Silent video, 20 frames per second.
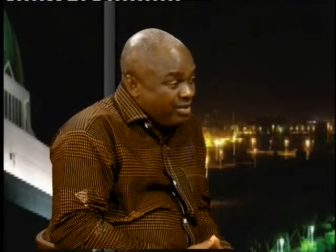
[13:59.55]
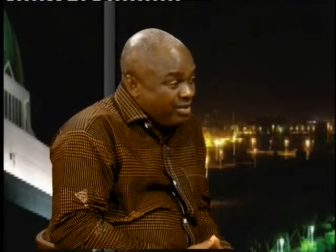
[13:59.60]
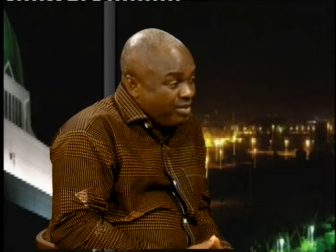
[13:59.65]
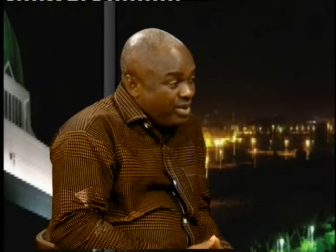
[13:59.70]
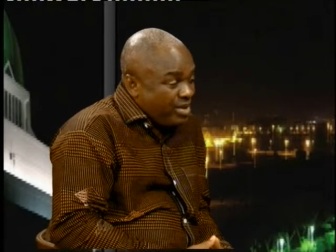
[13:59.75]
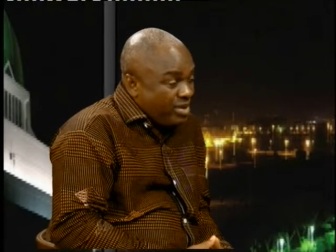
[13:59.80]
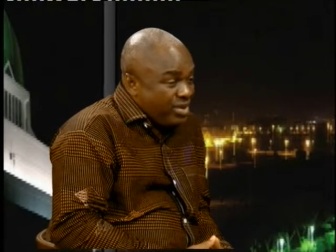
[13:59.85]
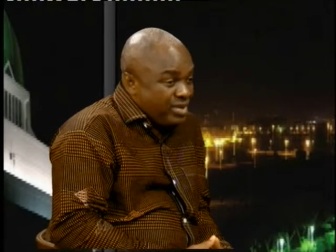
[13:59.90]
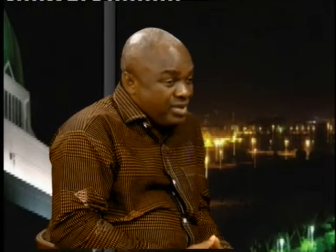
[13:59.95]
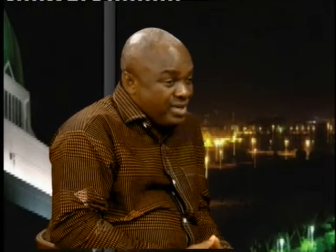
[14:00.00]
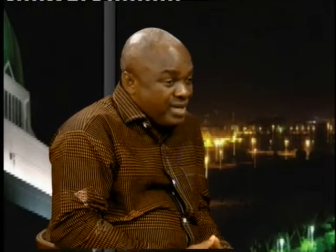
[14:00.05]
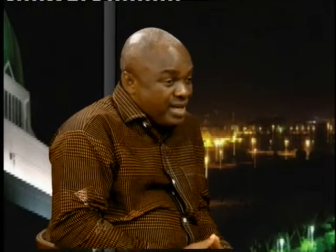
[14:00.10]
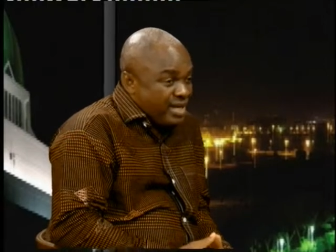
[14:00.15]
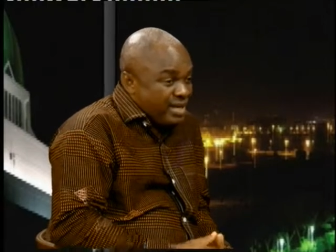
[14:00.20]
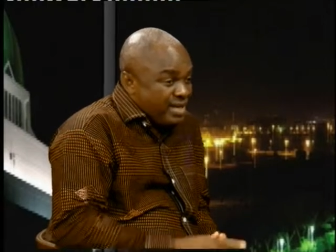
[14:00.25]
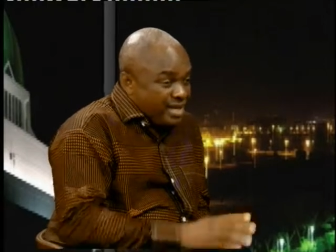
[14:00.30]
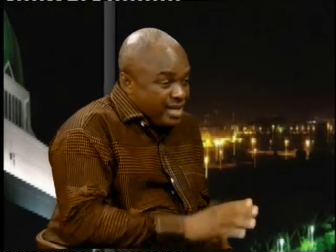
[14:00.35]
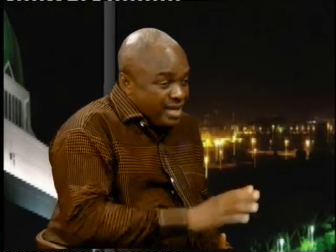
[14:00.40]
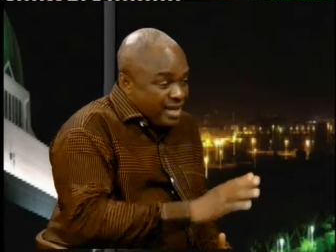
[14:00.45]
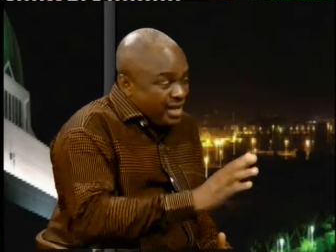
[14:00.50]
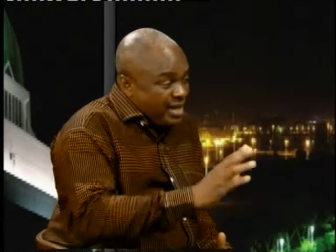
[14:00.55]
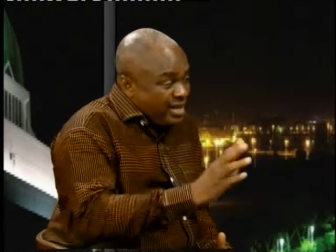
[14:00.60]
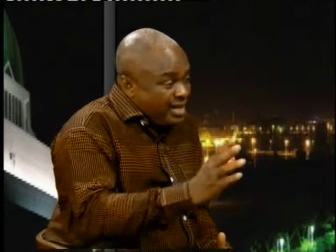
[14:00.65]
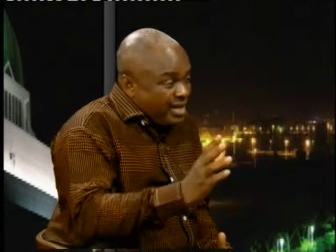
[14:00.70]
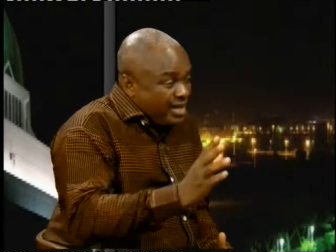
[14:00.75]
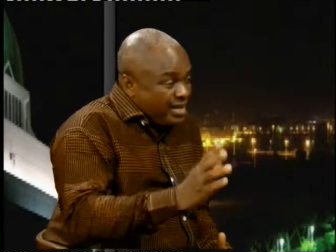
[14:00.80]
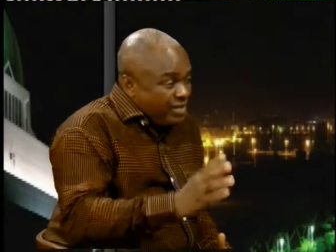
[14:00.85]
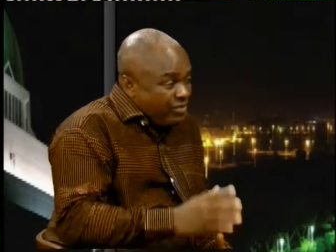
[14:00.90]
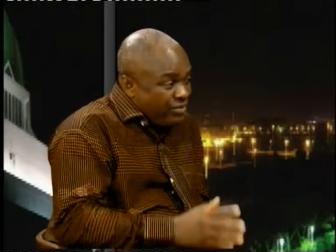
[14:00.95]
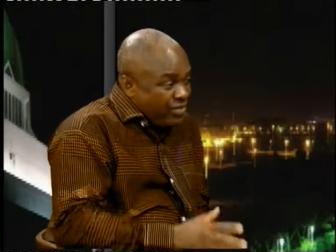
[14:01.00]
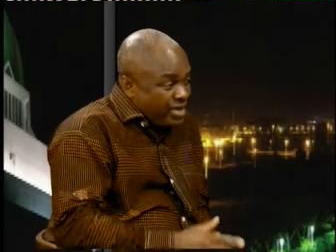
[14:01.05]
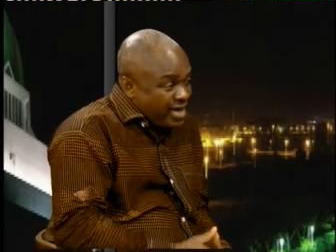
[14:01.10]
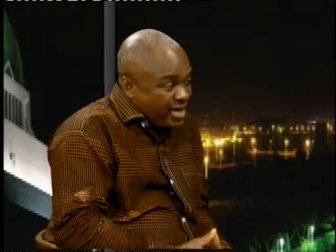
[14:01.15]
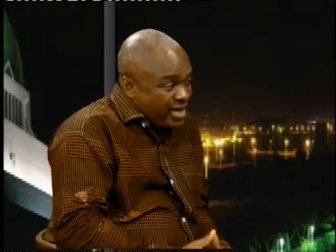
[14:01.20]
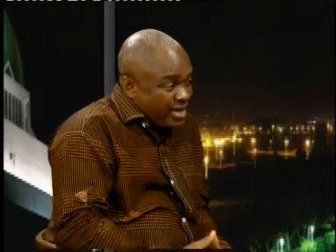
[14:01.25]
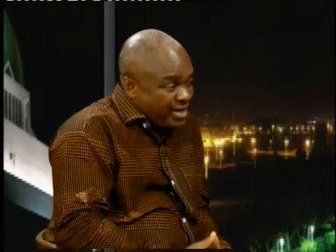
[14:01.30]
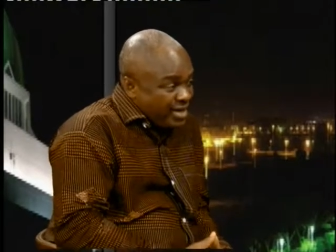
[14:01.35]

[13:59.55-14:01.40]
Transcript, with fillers: Because so they, they can identify